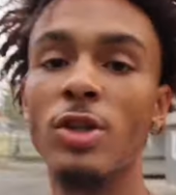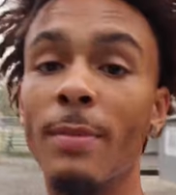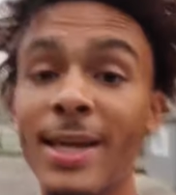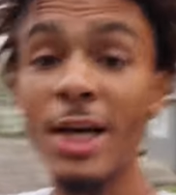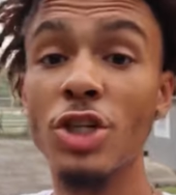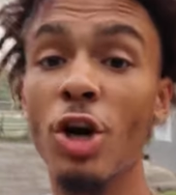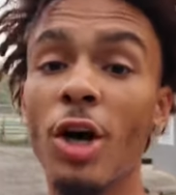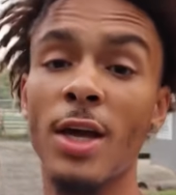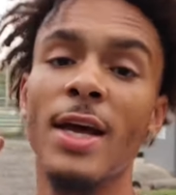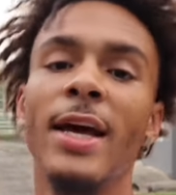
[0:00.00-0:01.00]
I'm gonna catch
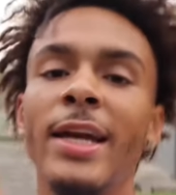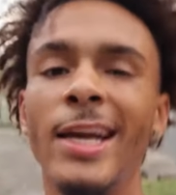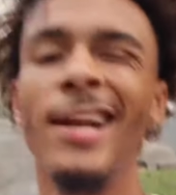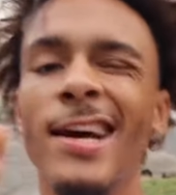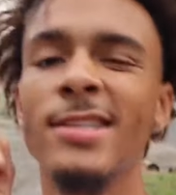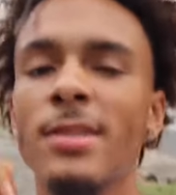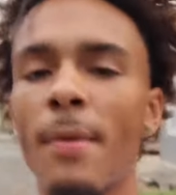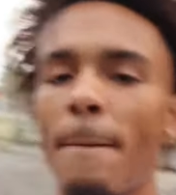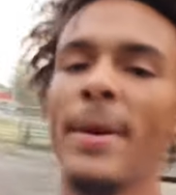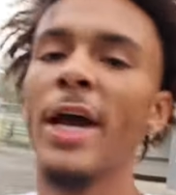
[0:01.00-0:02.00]
y'all in the next
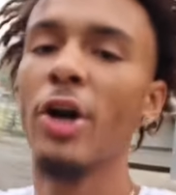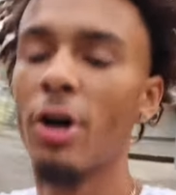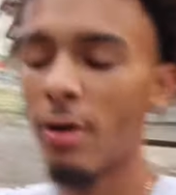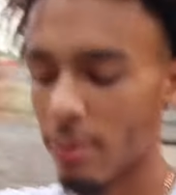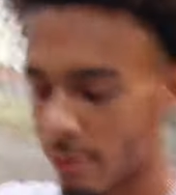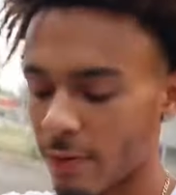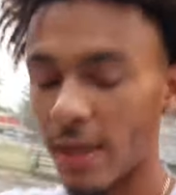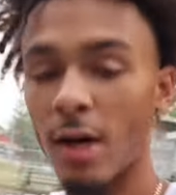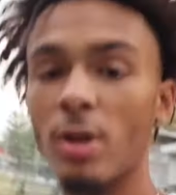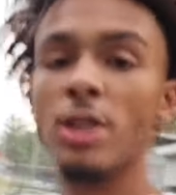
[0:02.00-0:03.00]
banger
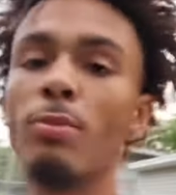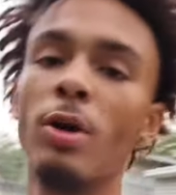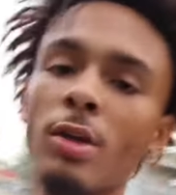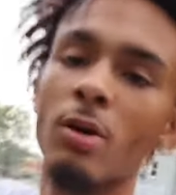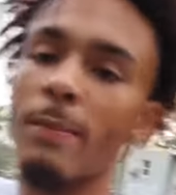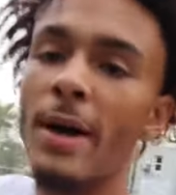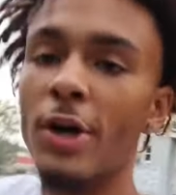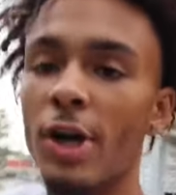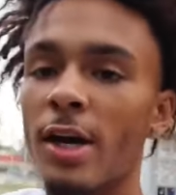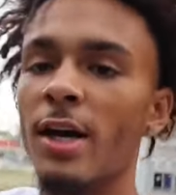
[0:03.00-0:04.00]
video. It's your boy
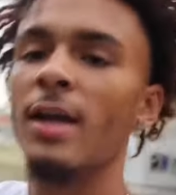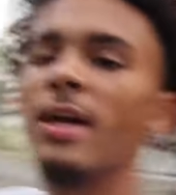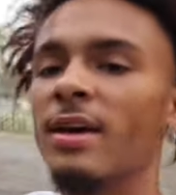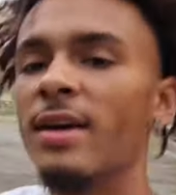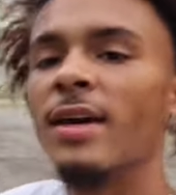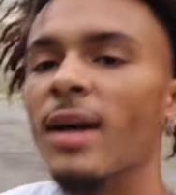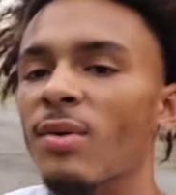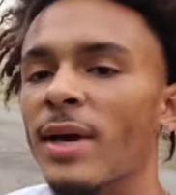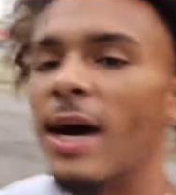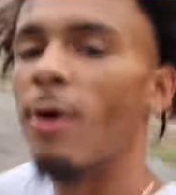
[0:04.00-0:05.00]
Lorbender, and
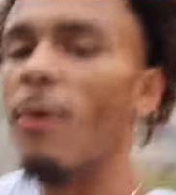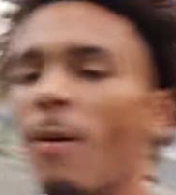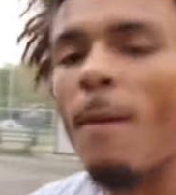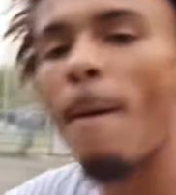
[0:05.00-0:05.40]
we out.